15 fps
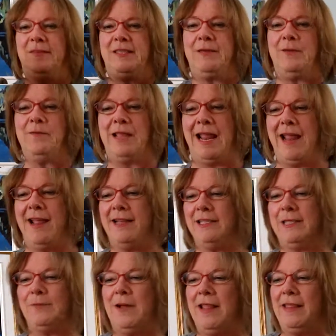some of the hand
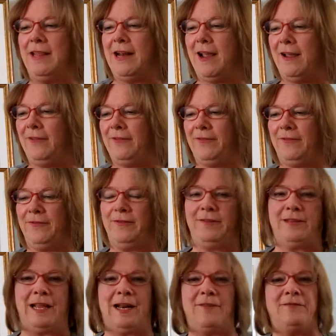spun
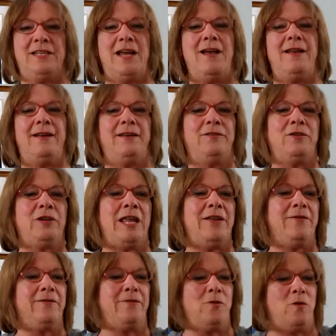that I've done and looking
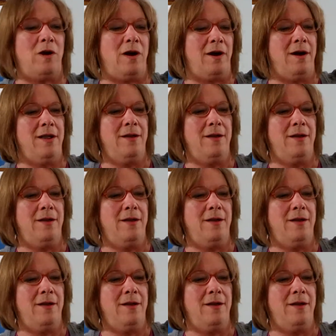for